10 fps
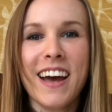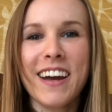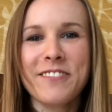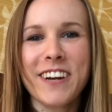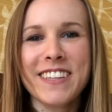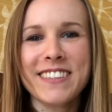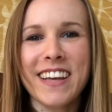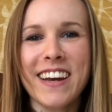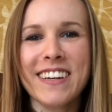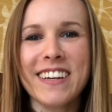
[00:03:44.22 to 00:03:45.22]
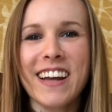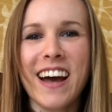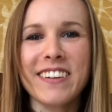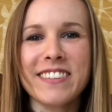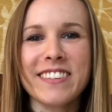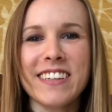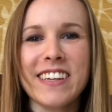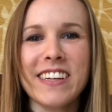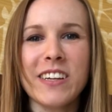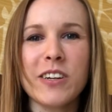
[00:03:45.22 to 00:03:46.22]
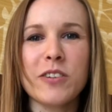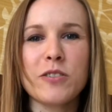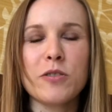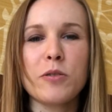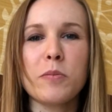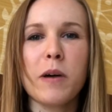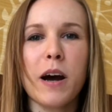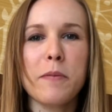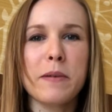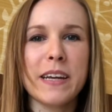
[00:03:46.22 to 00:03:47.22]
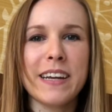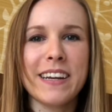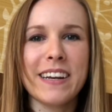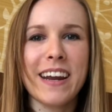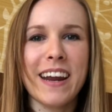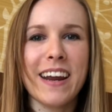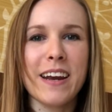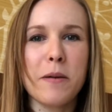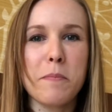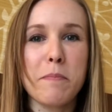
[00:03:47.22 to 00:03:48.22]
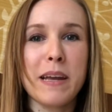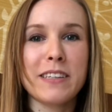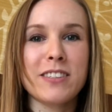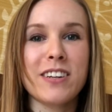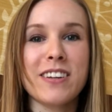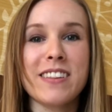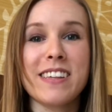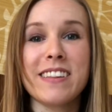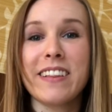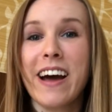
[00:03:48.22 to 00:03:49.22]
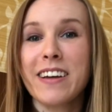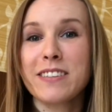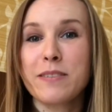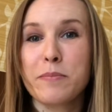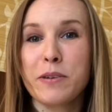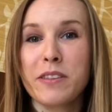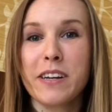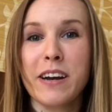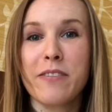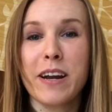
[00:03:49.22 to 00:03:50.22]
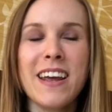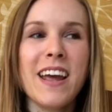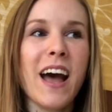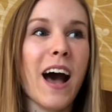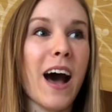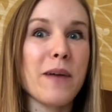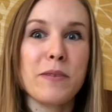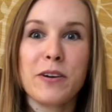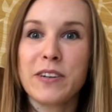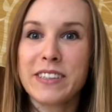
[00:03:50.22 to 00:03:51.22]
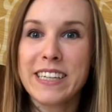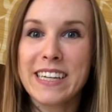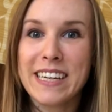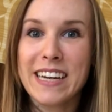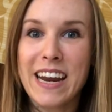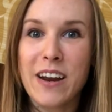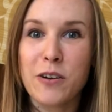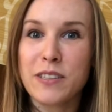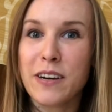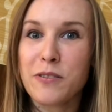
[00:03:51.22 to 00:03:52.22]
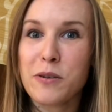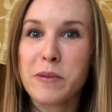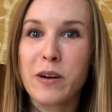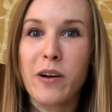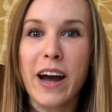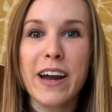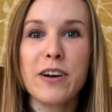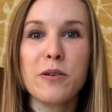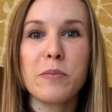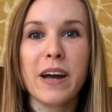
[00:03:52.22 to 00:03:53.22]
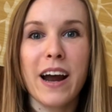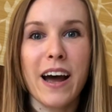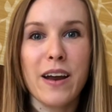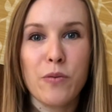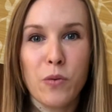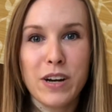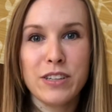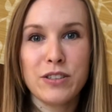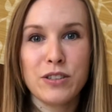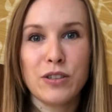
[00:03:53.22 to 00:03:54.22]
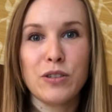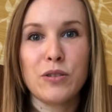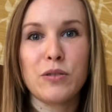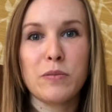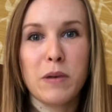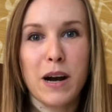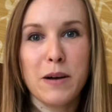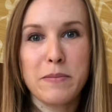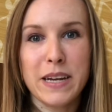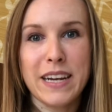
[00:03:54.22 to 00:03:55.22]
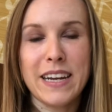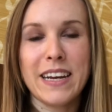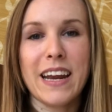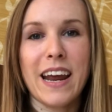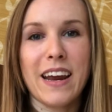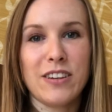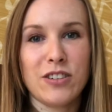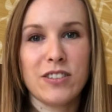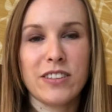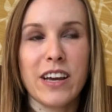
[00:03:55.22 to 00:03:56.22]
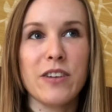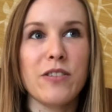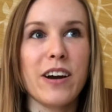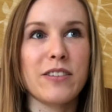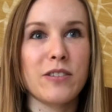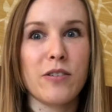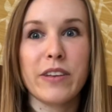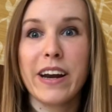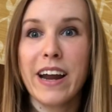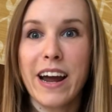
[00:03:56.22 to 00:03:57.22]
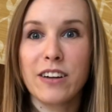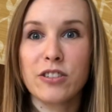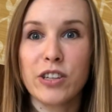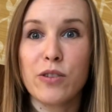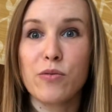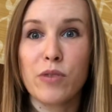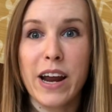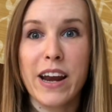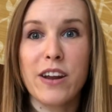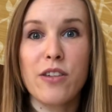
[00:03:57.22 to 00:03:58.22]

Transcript: Hi friends, editing Allison here to pop in and mention the last book that I read. I'm currently in a hotel room in Ohio, but I wanted to pop in and just let you guys know that I actually read